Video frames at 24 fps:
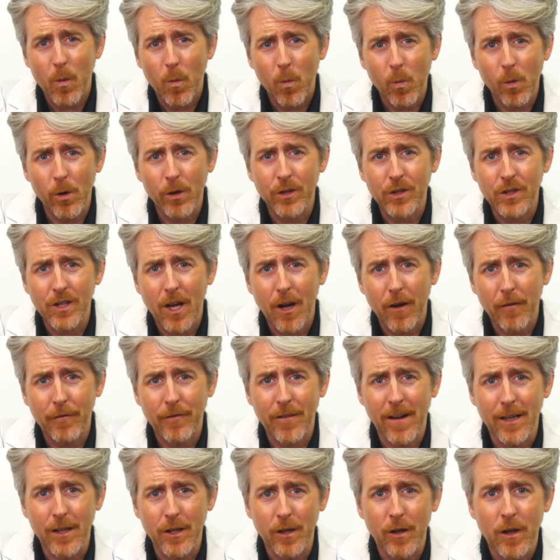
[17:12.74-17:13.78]
worst
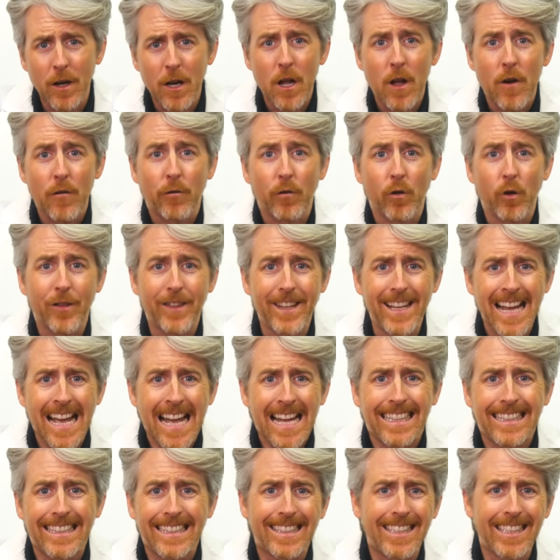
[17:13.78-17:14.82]
offender for the
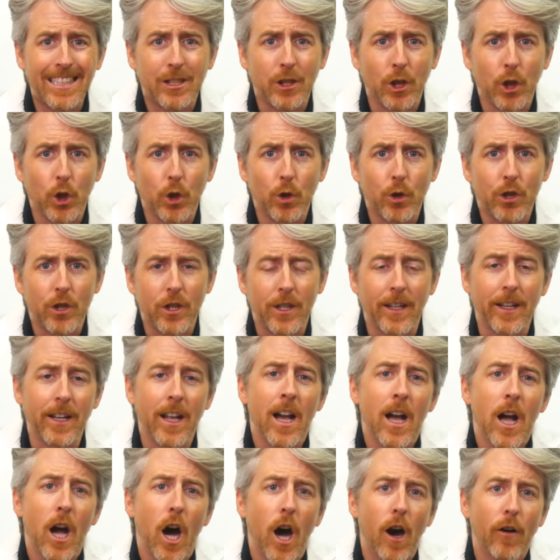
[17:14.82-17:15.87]
dissolution
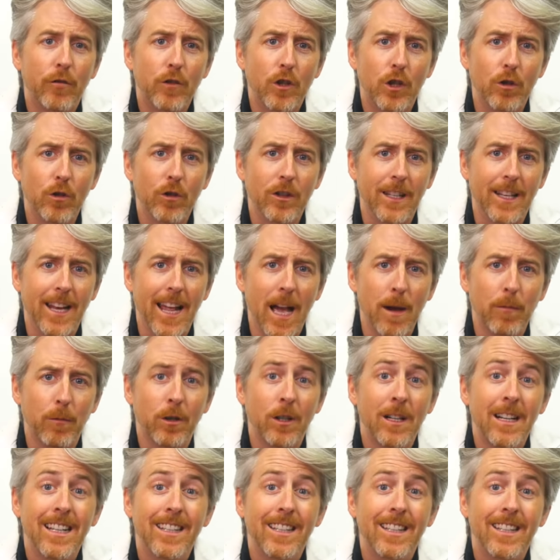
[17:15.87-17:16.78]
of tooth enamel,